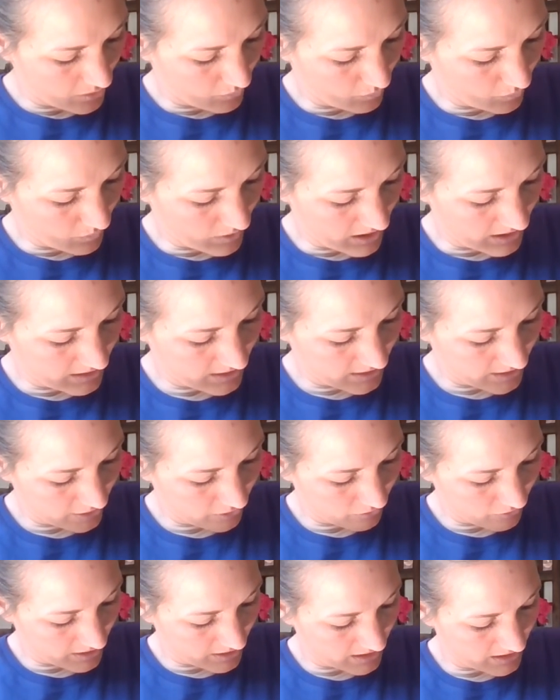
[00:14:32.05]

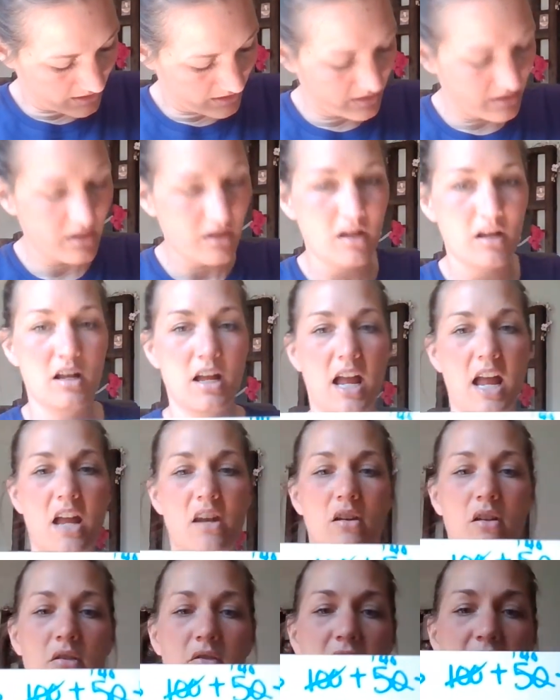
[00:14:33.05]

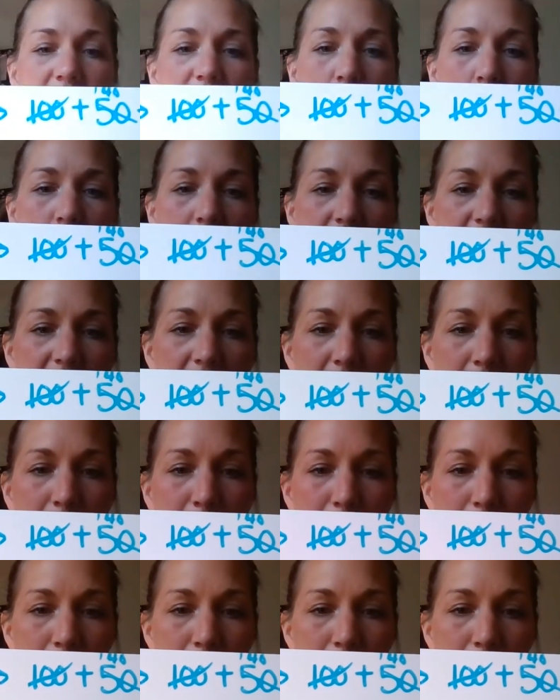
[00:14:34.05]
140